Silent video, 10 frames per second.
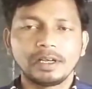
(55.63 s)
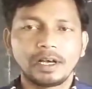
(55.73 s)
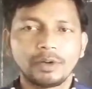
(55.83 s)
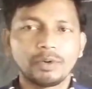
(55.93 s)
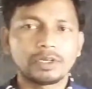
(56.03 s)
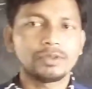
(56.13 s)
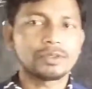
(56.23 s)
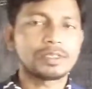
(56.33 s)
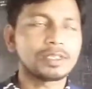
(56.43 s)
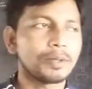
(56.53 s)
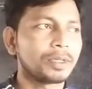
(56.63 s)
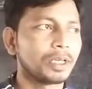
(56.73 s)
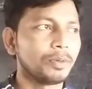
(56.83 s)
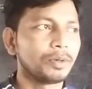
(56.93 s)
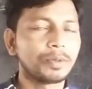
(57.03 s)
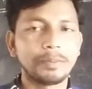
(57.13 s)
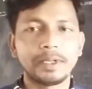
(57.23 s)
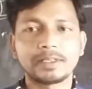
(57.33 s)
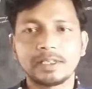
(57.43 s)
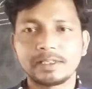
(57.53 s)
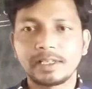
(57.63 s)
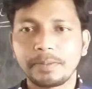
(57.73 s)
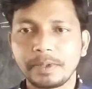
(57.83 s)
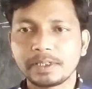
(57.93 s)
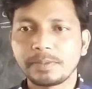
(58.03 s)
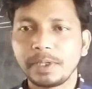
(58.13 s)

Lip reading: I want to say something about prefix and suffix.